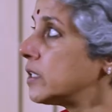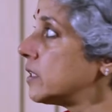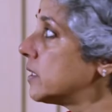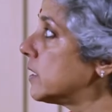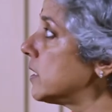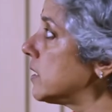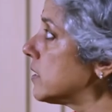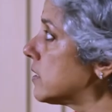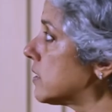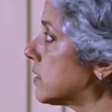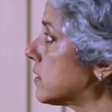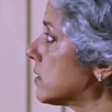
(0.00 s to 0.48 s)

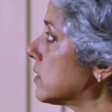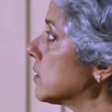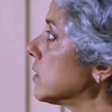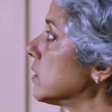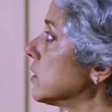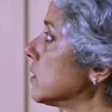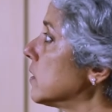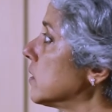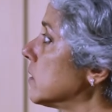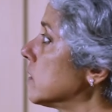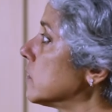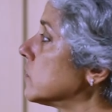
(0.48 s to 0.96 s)
This
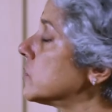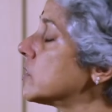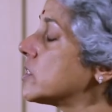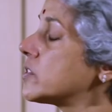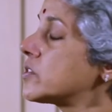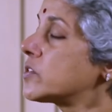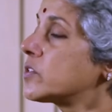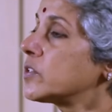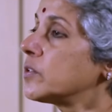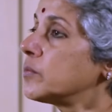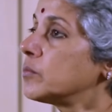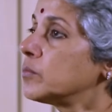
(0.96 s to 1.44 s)

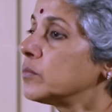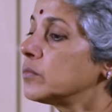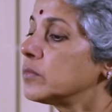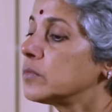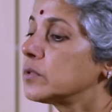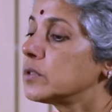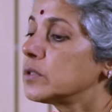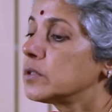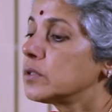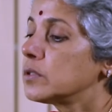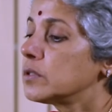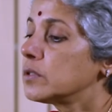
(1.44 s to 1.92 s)
system
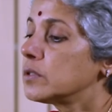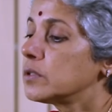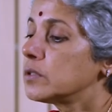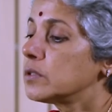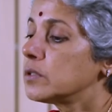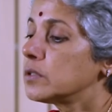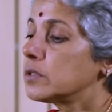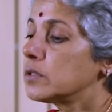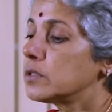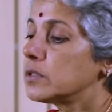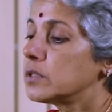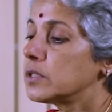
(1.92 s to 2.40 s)

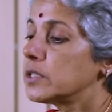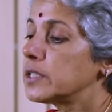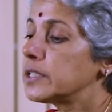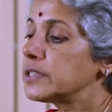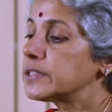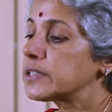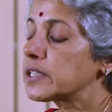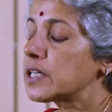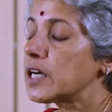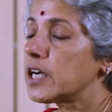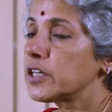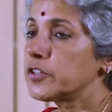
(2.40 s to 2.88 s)

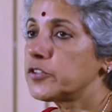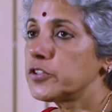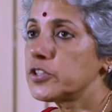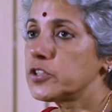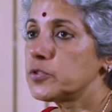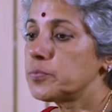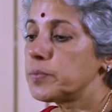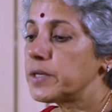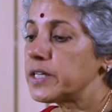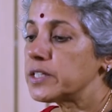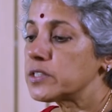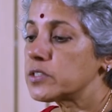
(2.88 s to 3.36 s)
is a
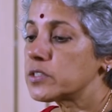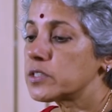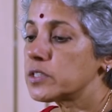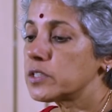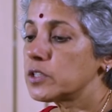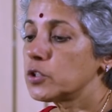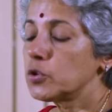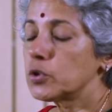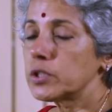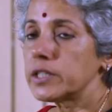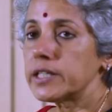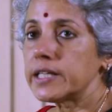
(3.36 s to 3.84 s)
cartridge
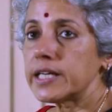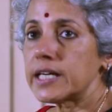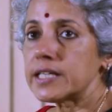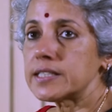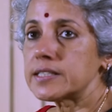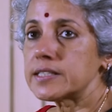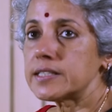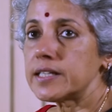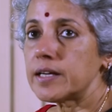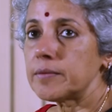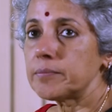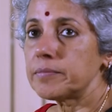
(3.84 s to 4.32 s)
based nucleic
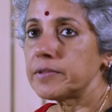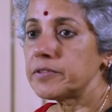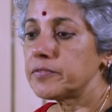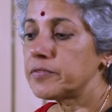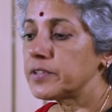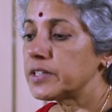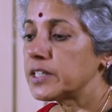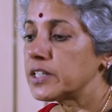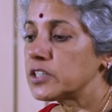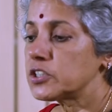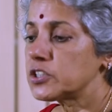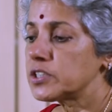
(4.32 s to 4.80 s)
acid
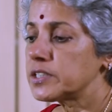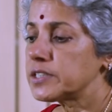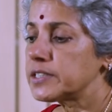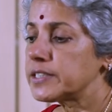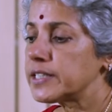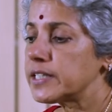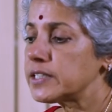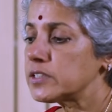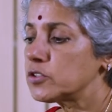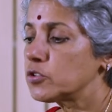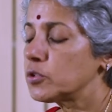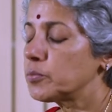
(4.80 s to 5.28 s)
amplification
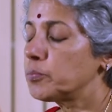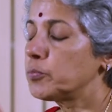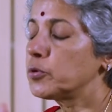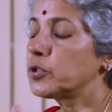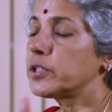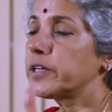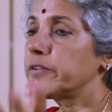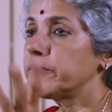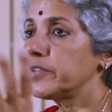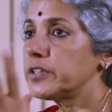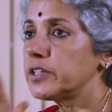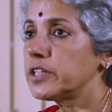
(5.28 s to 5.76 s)
test. So you
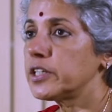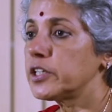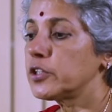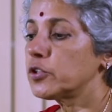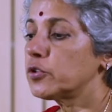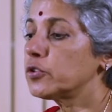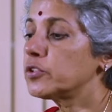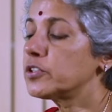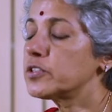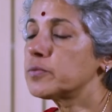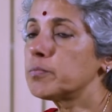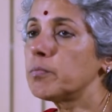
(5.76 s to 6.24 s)
put everything
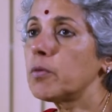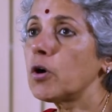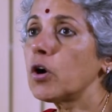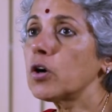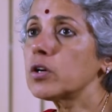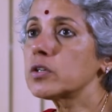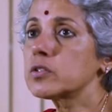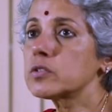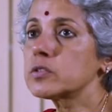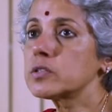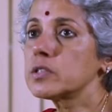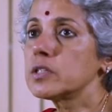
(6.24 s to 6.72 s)
into this
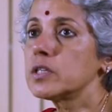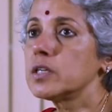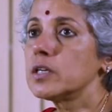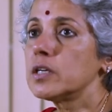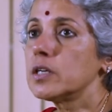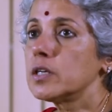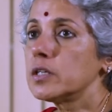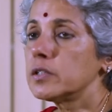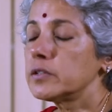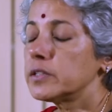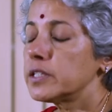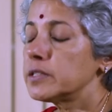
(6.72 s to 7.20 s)
box.
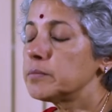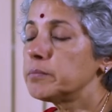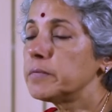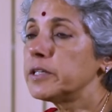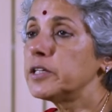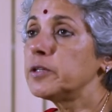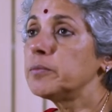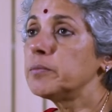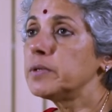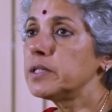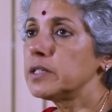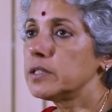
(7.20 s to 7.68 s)
There is
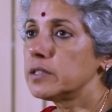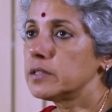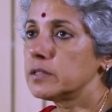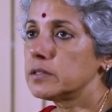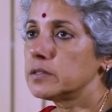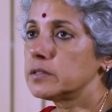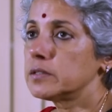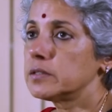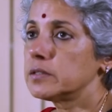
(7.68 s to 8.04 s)
minimal